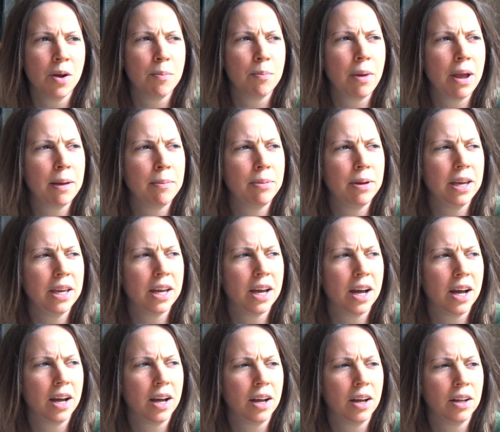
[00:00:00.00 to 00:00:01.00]
Maybe
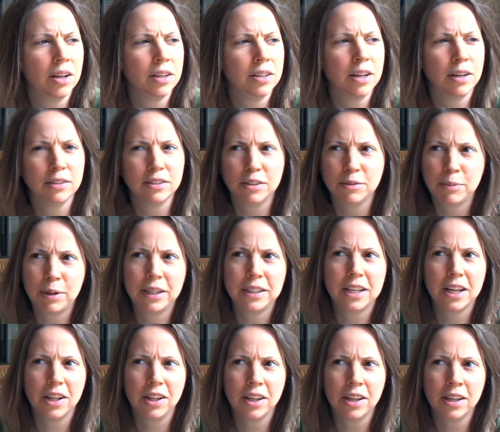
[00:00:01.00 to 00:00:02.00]
Nelson
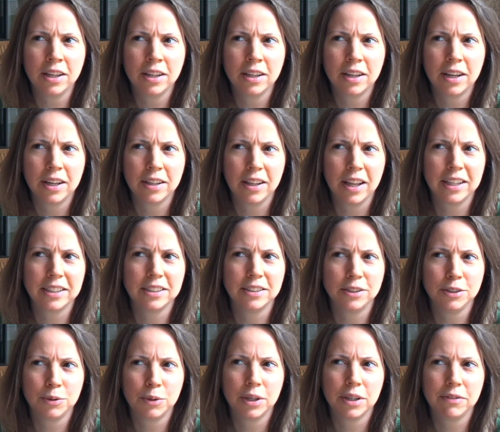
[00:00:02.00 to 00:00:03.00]
Mandela. I'd like to
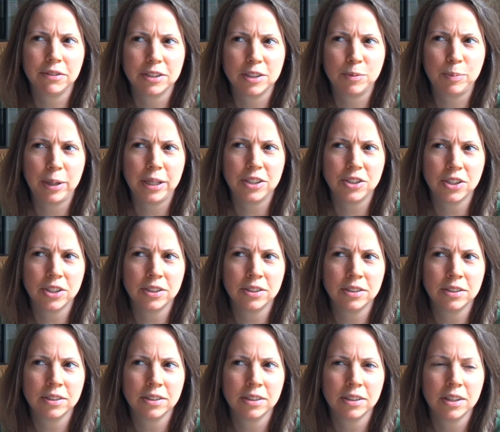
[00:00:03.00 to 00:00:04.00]
do one of his
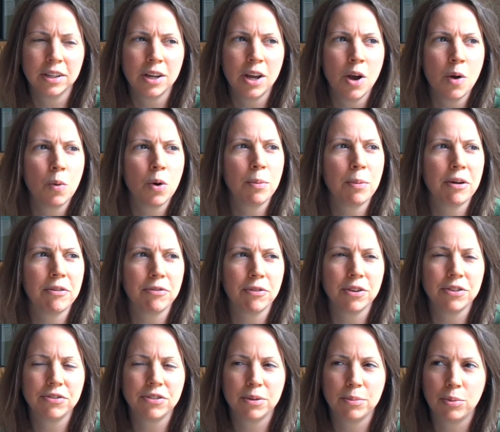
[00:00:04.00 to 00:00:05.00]
speeches. One of my
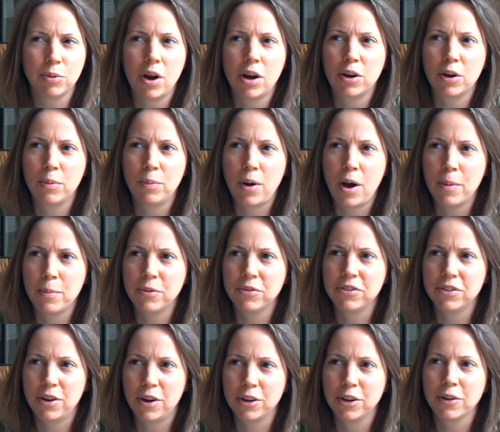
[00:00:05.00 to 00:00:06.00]
friends did Barack Obama's
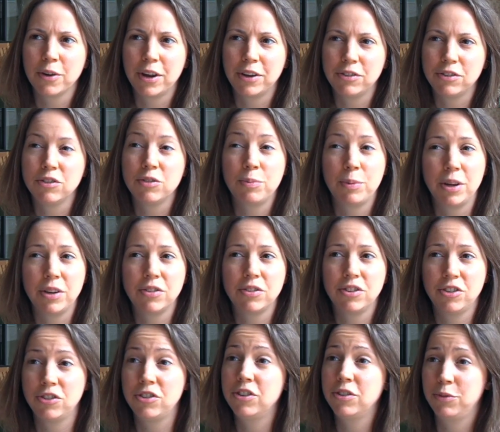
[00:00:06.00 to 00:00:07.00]
inauguration speech.
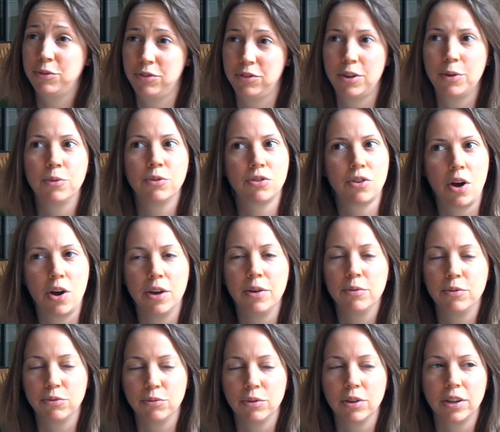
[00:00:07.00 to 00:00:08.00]
It was
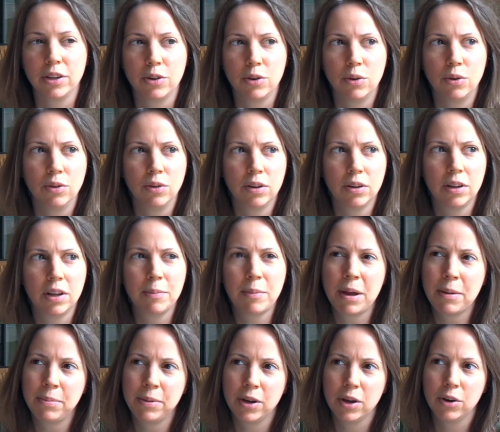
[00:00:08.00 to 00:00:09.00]
really cool. It
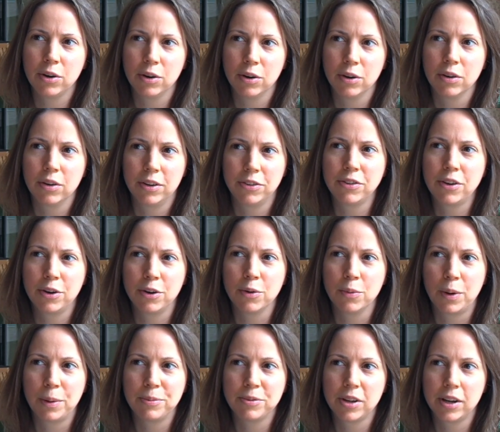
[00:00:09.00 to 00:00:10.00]
might be on her. It's on her
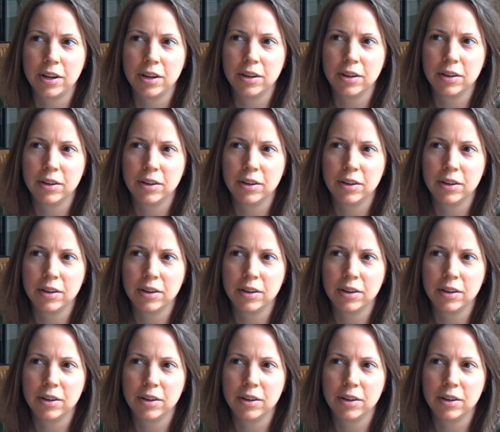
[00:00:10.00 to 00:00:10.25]
website.